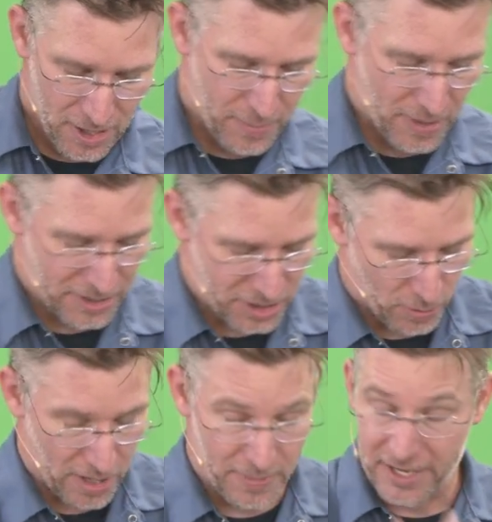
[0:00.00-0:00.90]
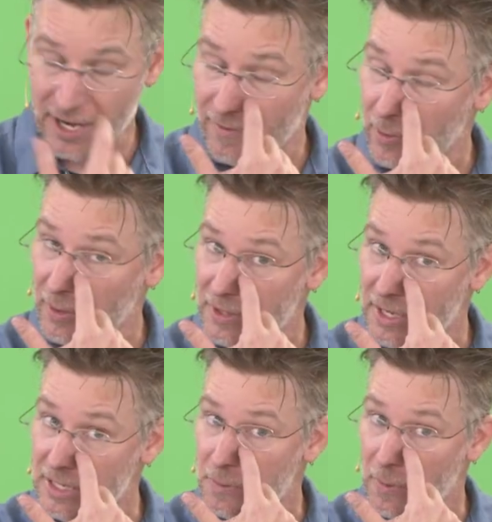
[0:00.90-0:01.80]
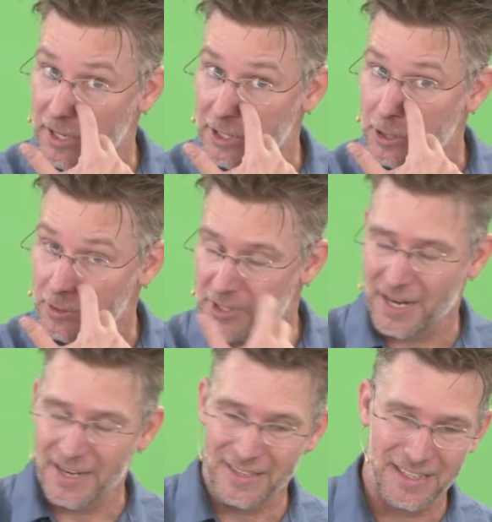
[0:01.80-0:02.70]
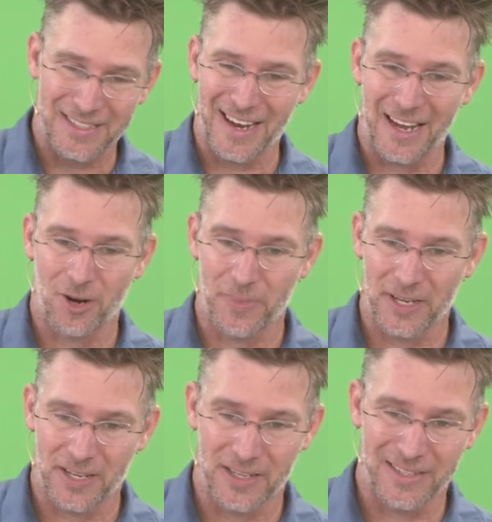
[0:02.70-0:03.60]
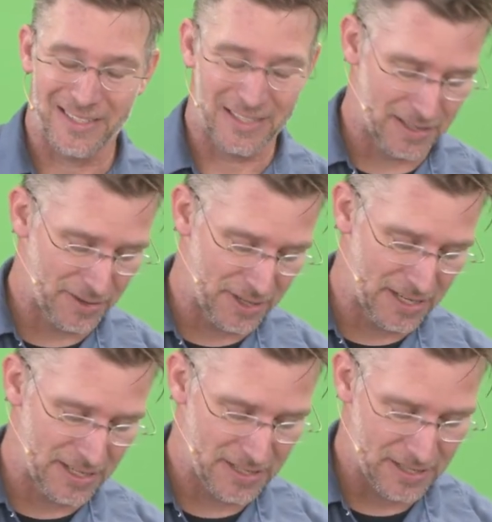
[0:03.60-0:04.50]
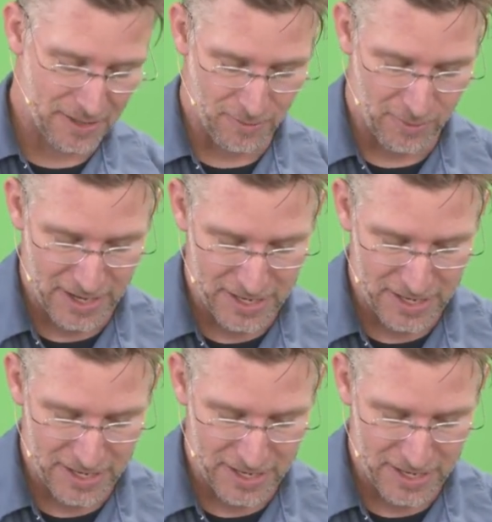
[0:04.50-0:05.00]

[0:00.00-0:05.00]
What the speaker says: but you want to be careful with these when you tighten these down, because these right